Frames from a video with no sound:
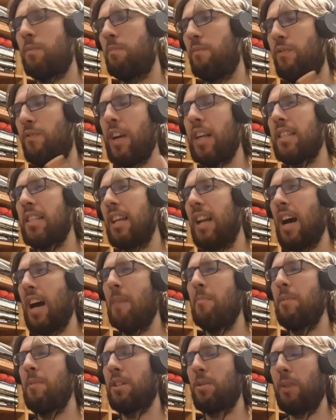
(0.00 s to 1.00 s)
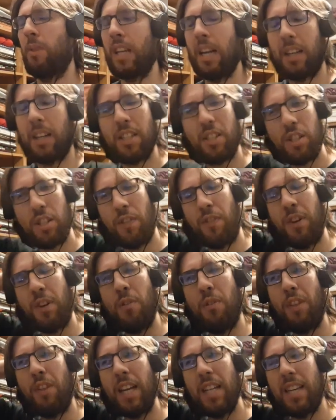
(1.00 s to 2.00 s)
fix it up, tweak it up, because there's a few
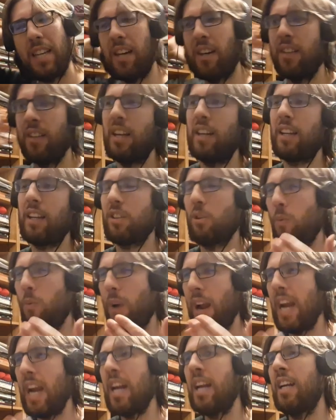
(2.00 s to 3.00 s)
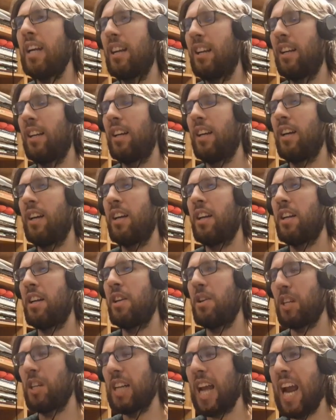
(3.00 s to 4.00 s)
things here and there, like the way
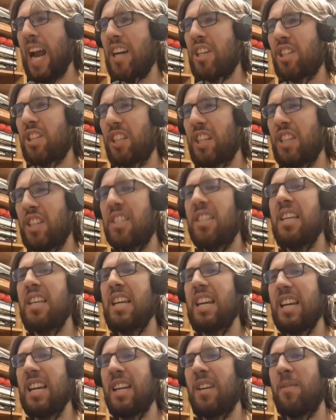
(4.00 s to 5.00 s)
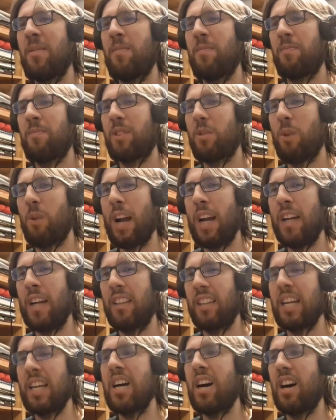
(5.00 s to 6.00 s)
you can actually see the way
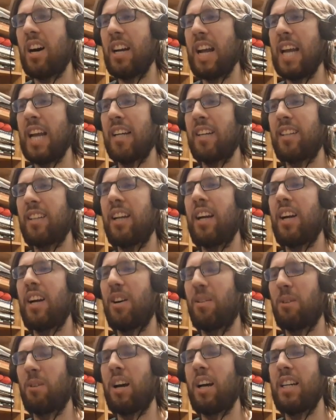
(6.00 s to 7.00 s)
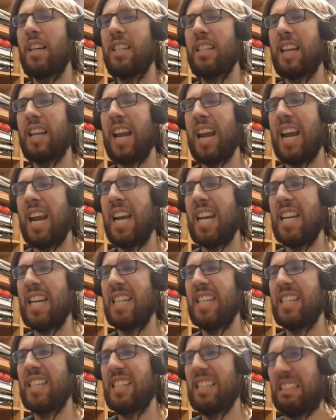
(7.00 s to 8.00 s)
Leon and Claire run,
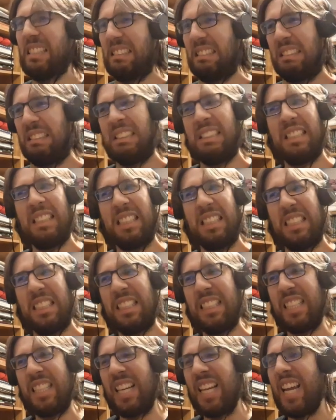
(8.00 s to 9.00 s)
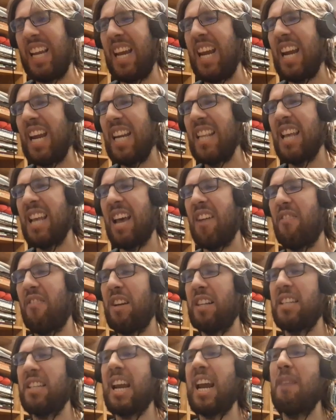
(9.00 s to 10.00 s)
and in that
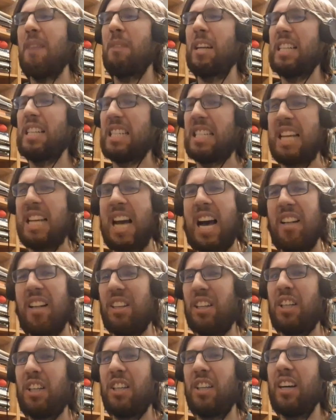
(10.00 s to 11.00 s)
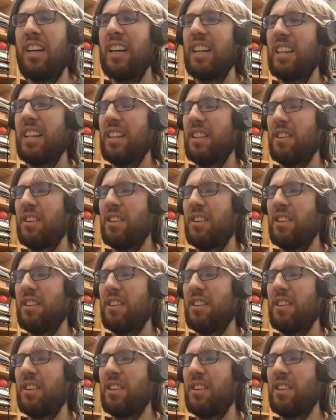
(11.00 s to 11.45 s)
fixed camera, it does not look good.